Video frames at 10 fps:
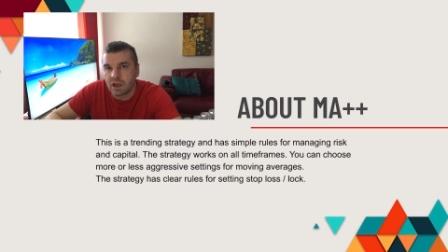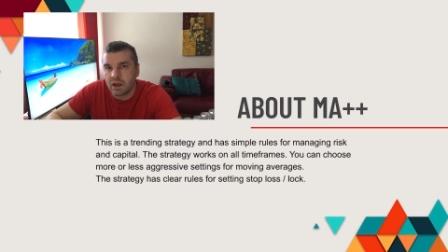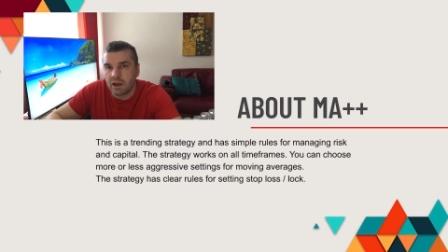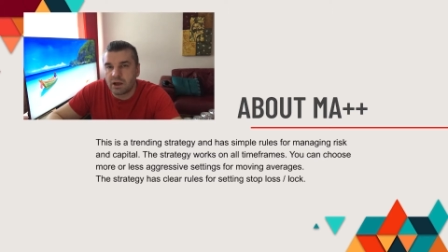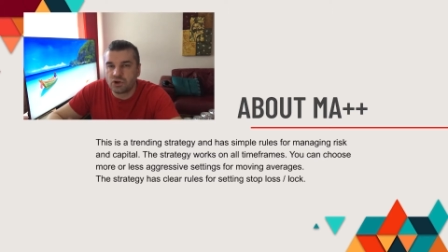
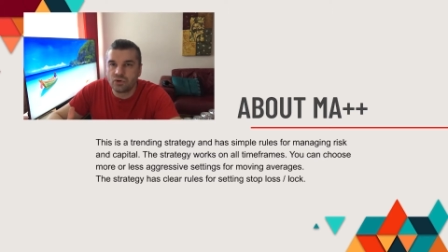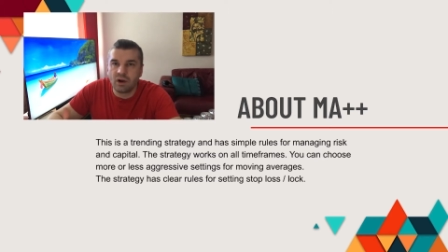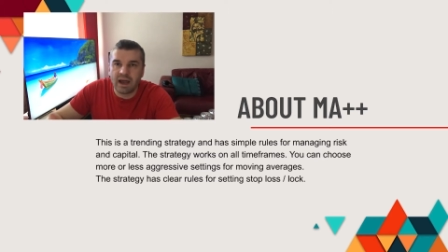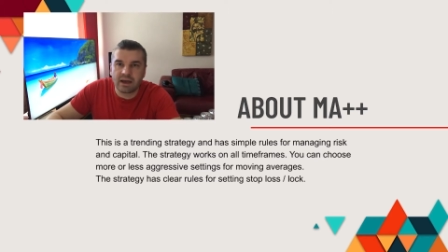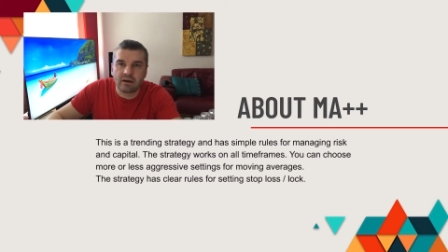Do you
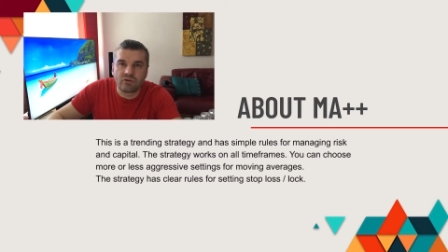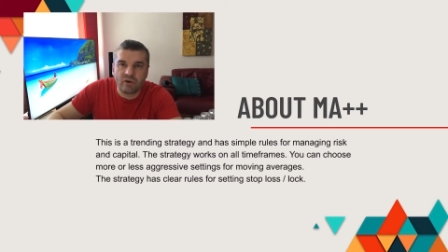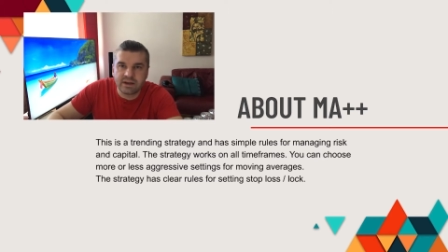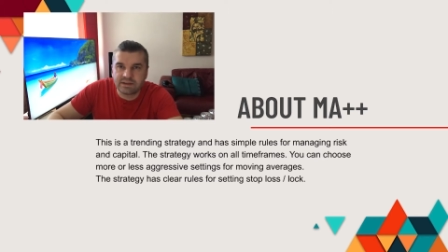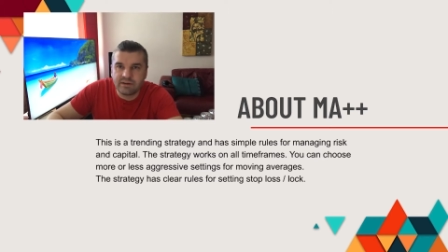like
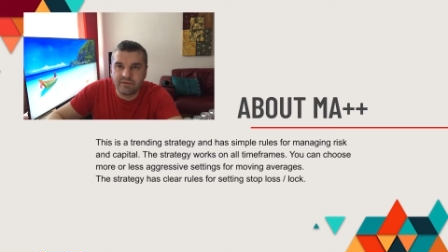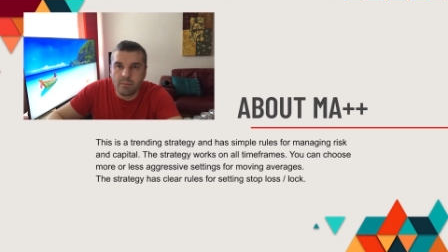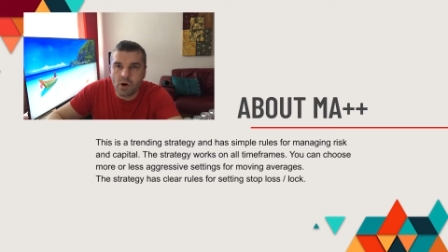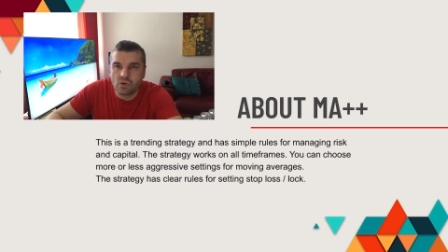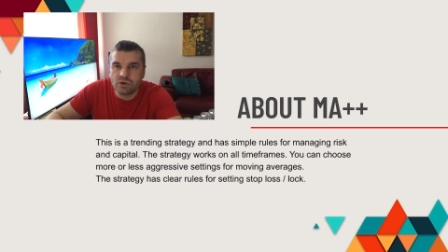aggressive
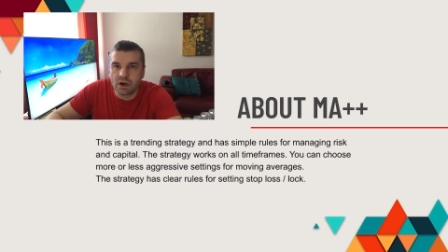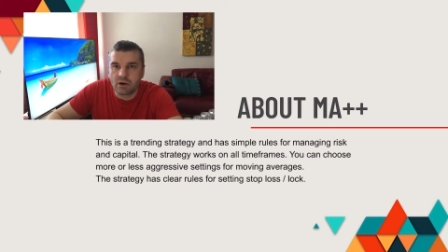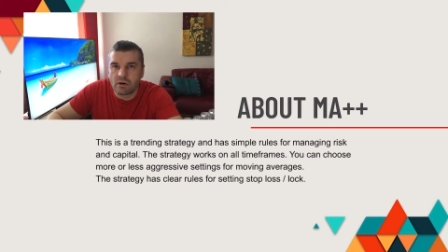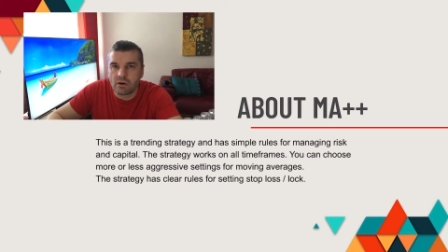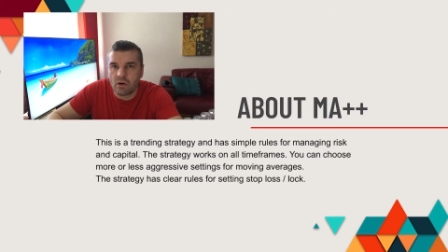mode
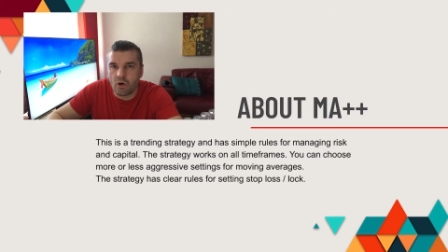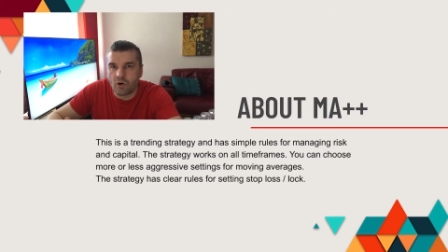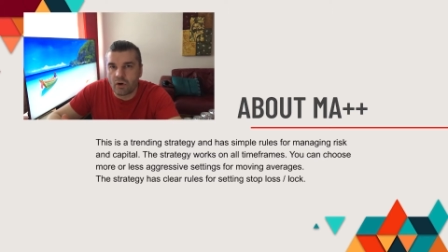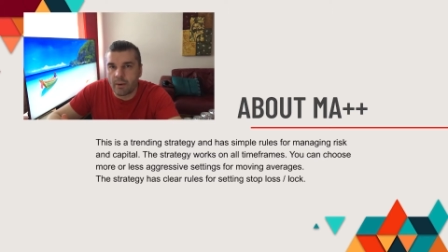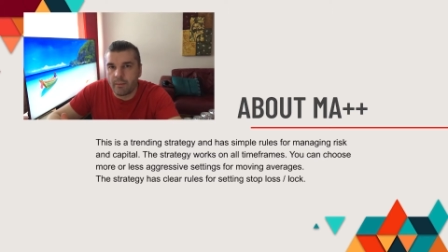
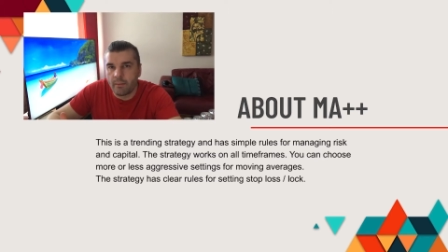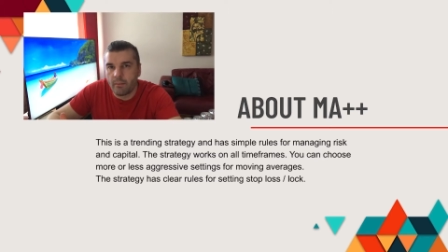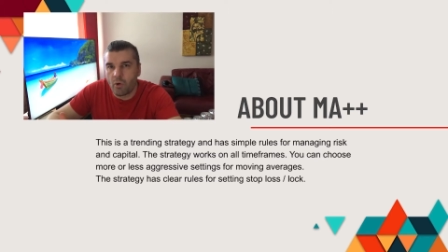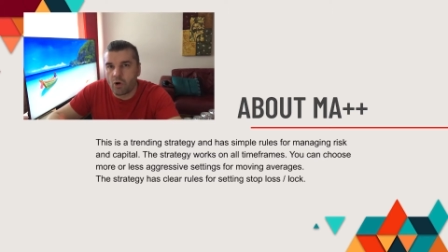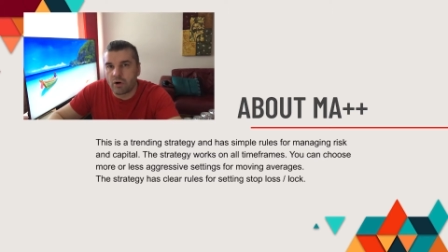or
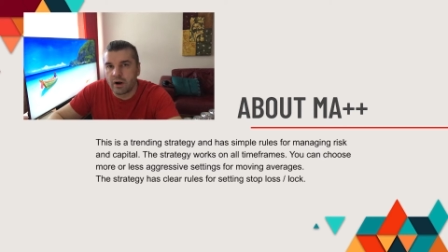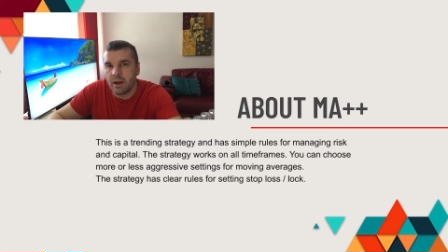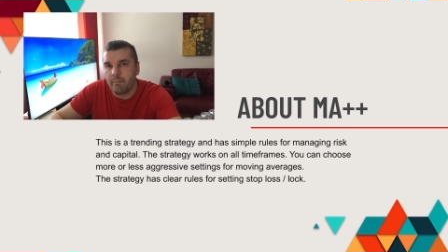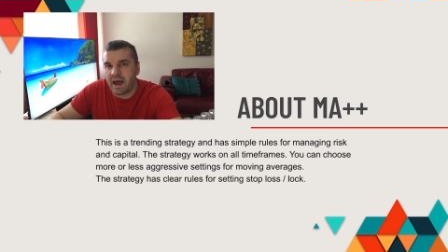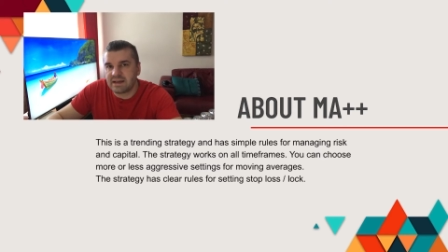more
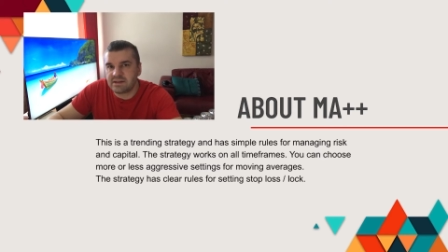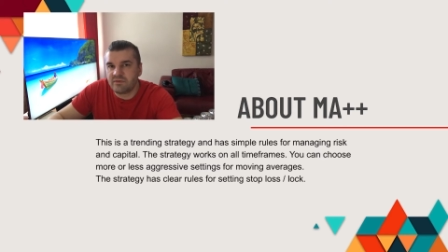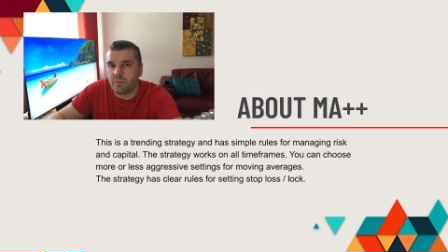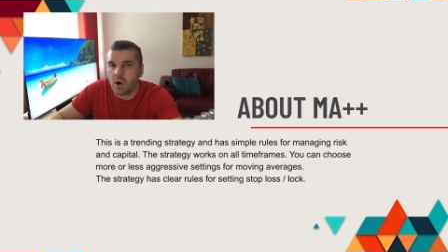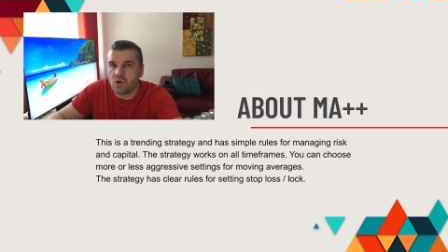passive
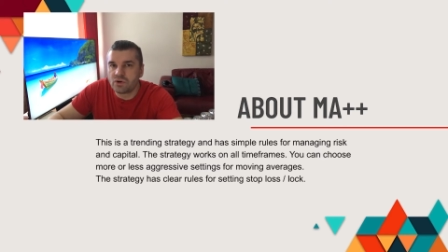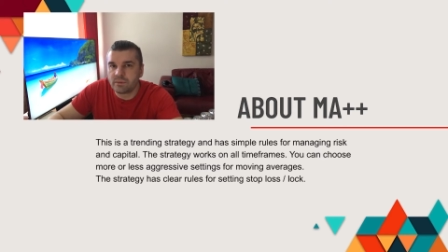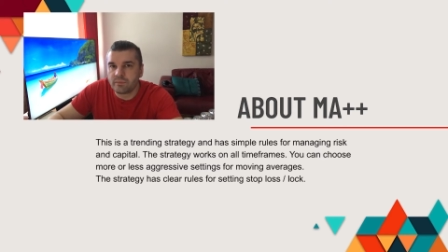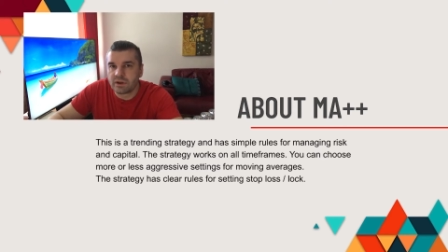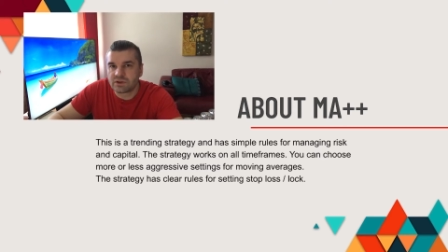mode?
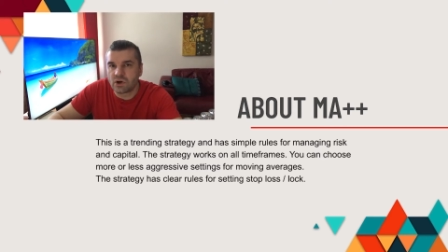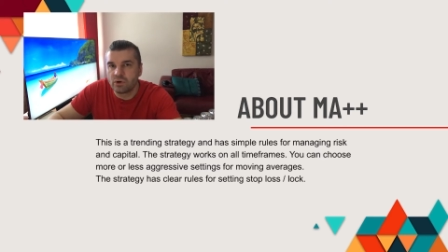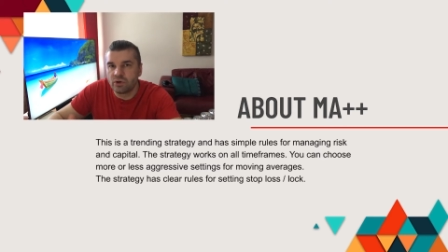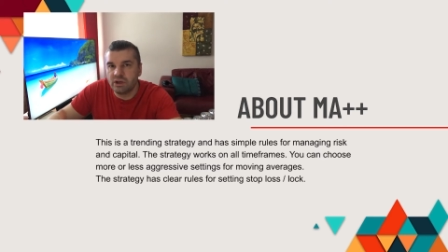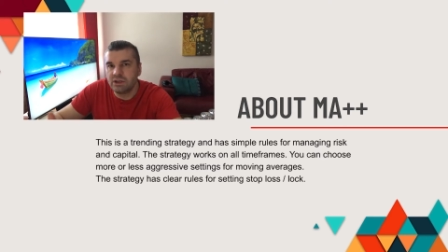So
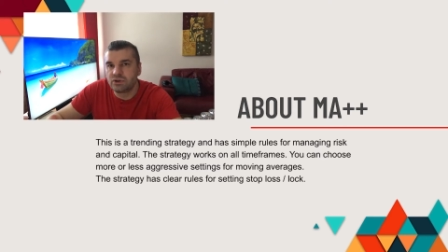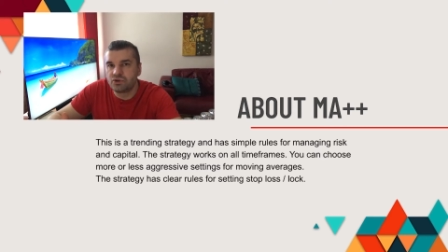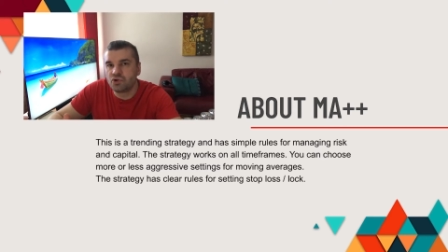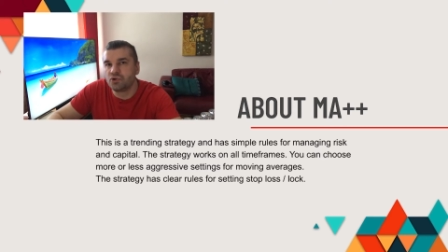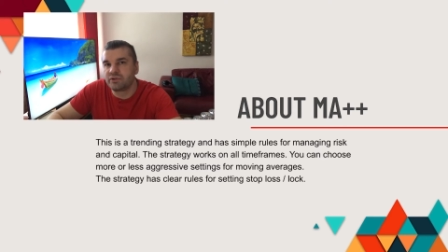you need to
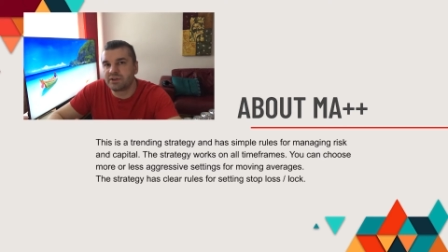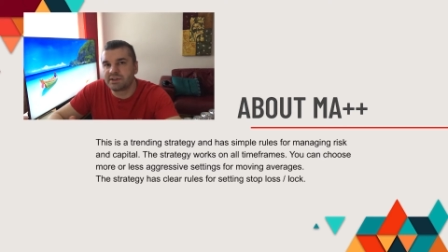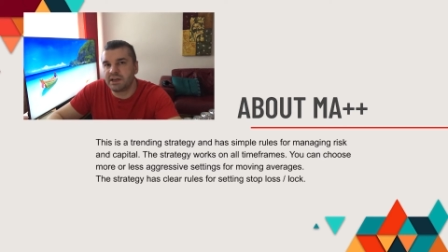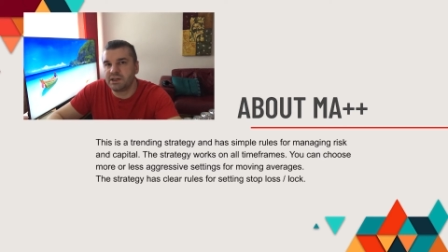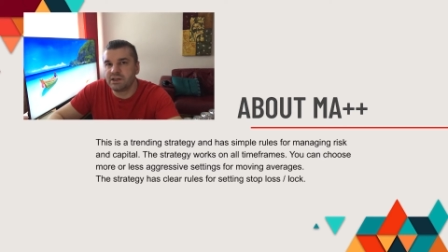choose the
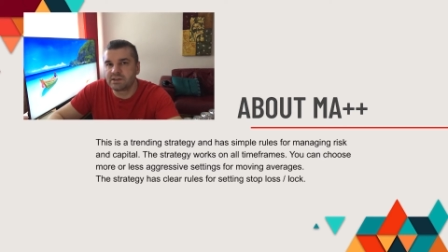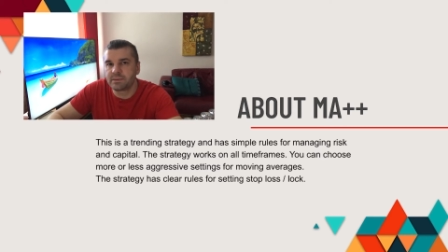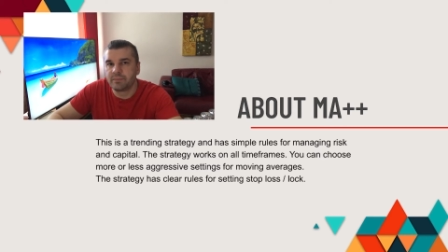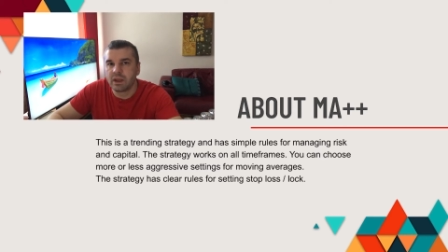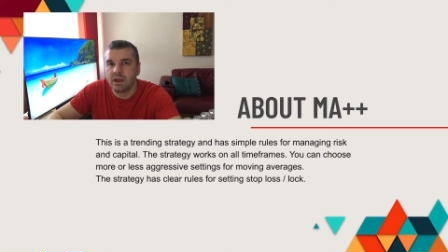settings
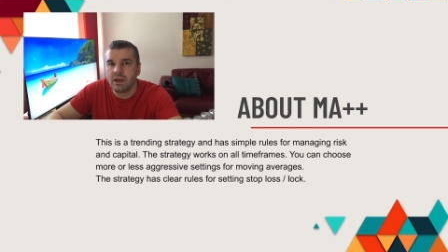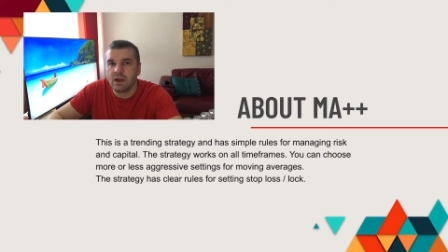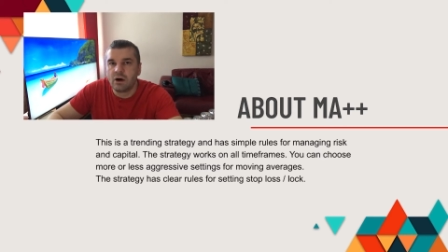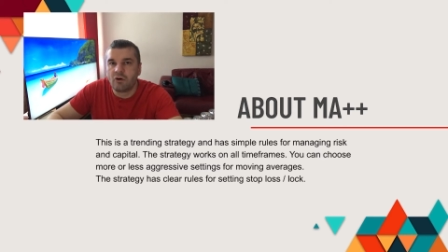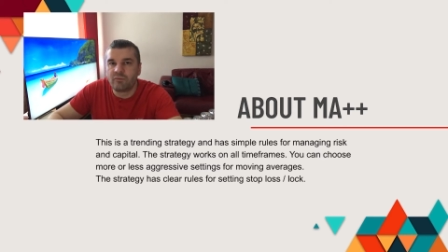
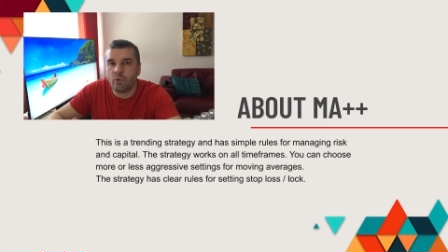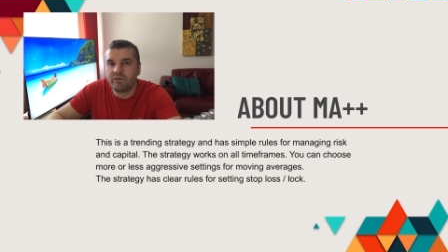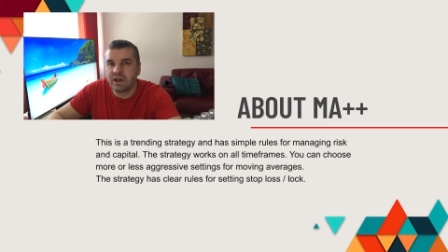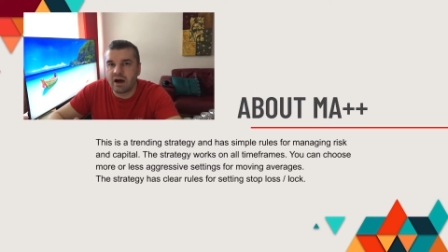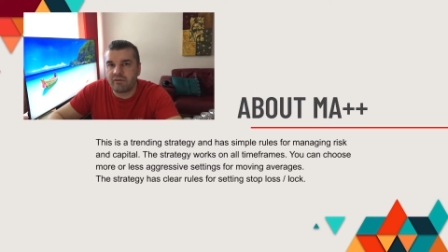of
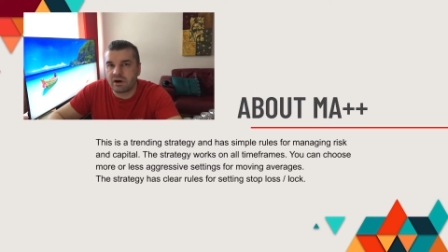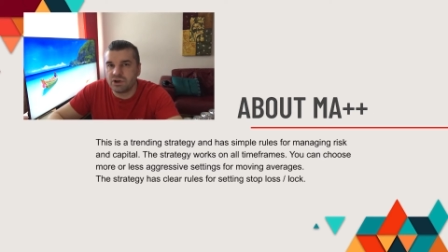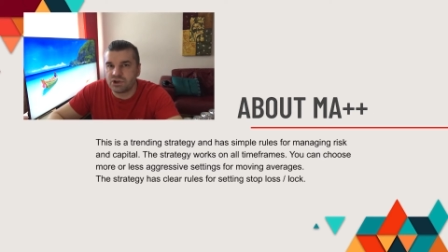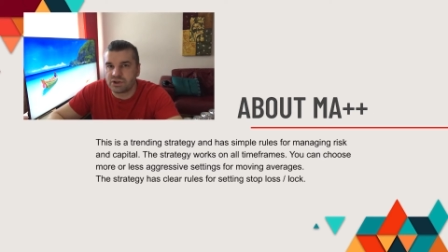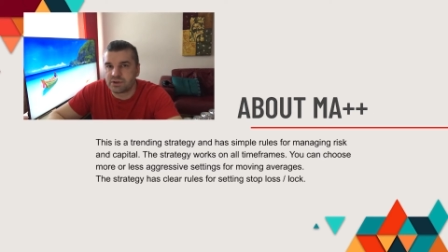moving
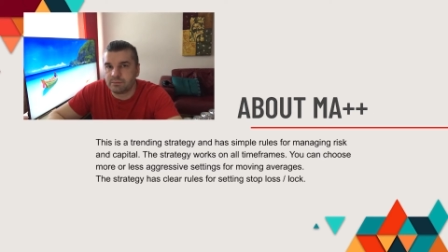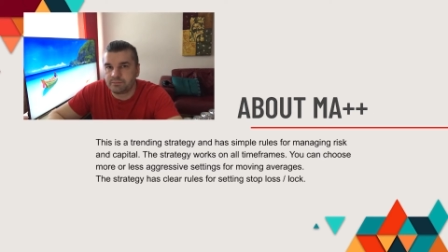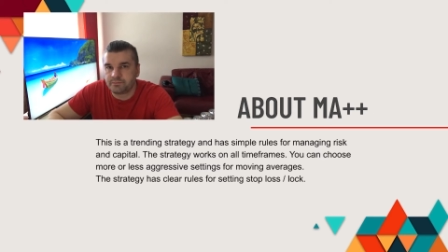averages.